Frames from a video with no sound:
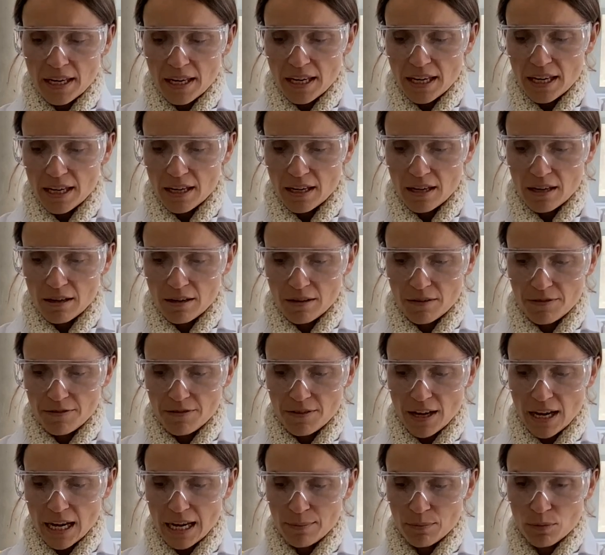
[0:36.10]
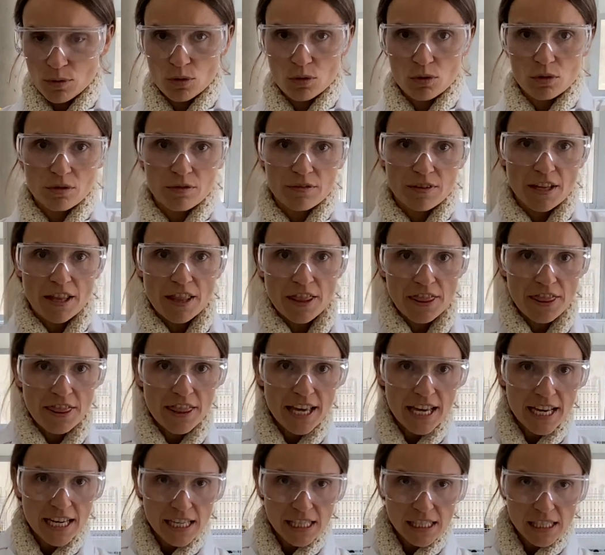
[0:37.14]
If I move
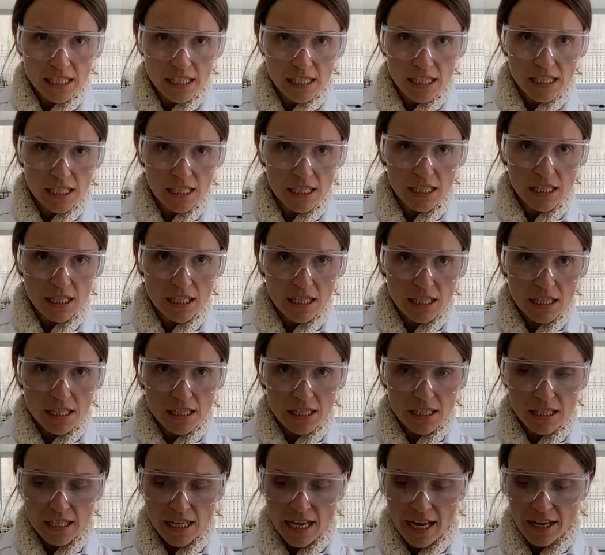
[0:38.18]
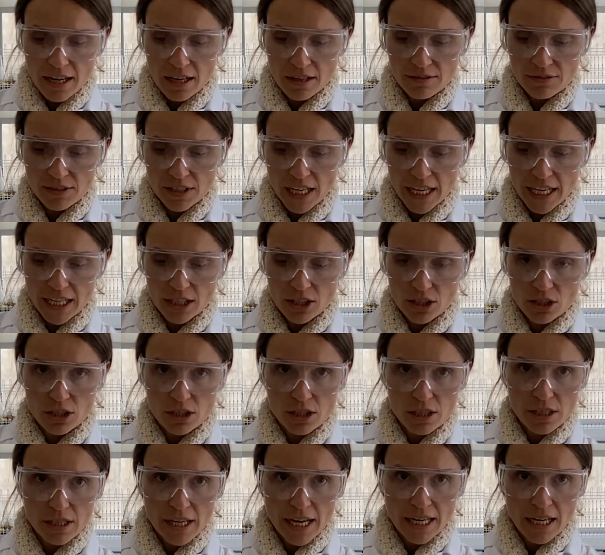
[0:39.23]
this set of
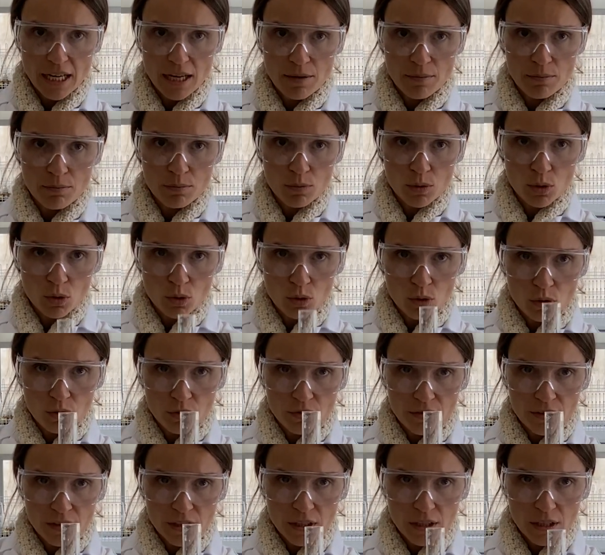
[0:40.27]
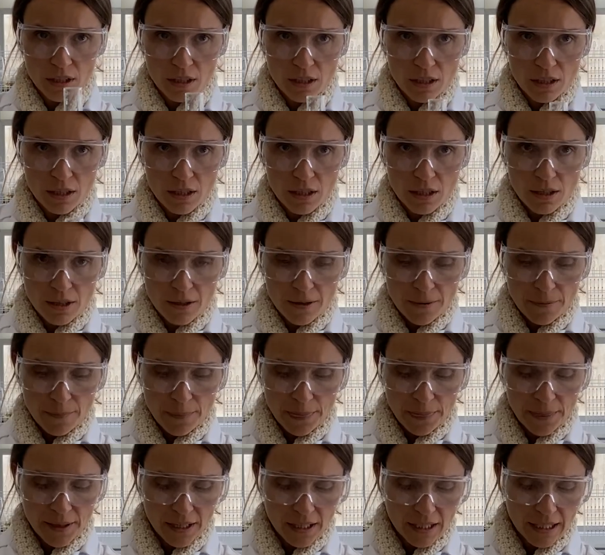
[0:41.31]
tighteners, I can move
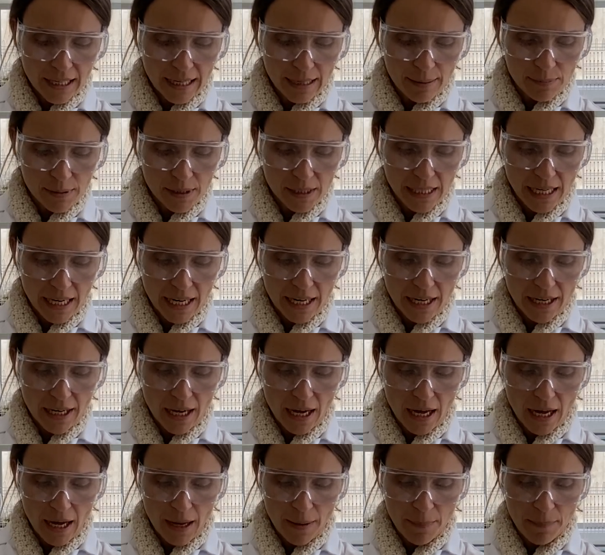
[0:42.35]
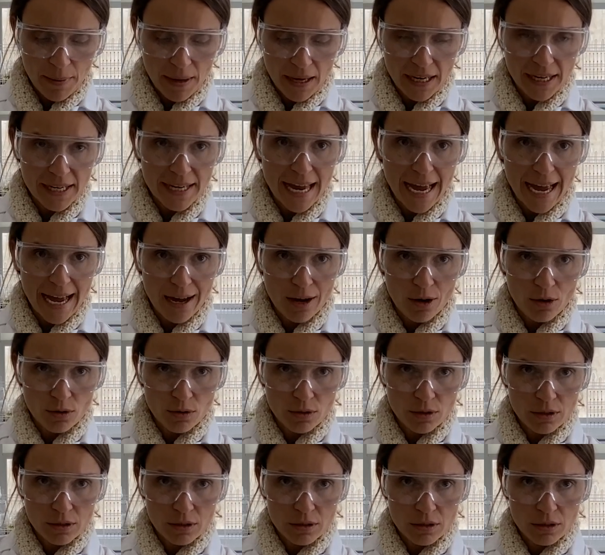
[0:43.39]
the clamp stand up and
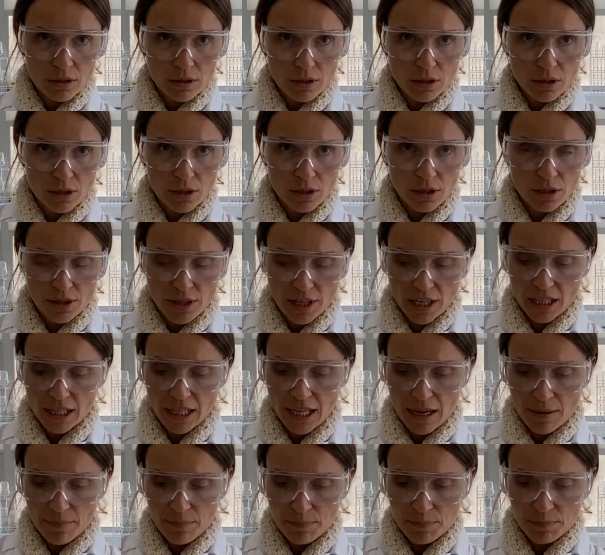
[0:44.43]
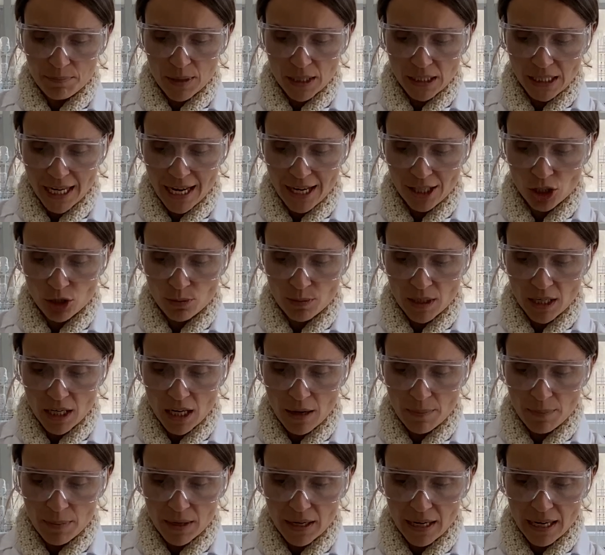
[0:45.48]
down, or the clamp attachment
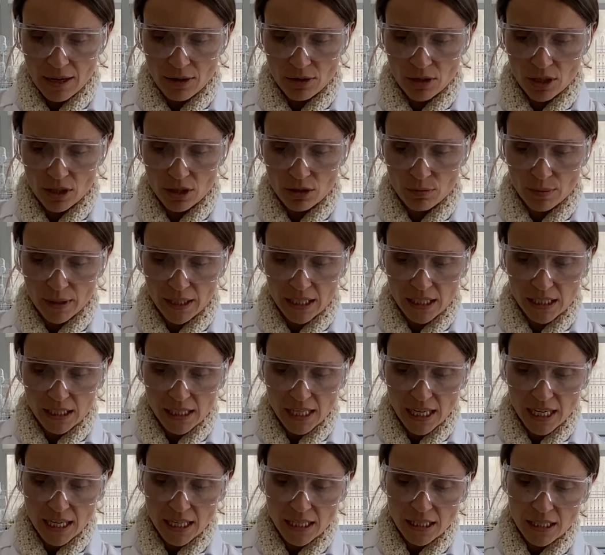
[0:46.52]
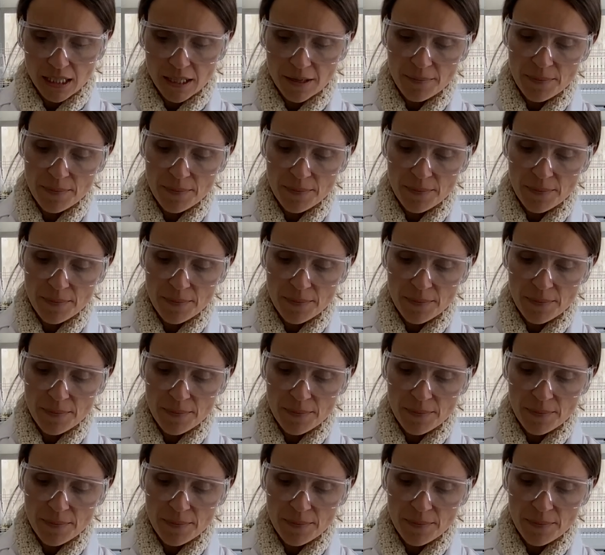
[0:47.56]
up and down on the ring stand.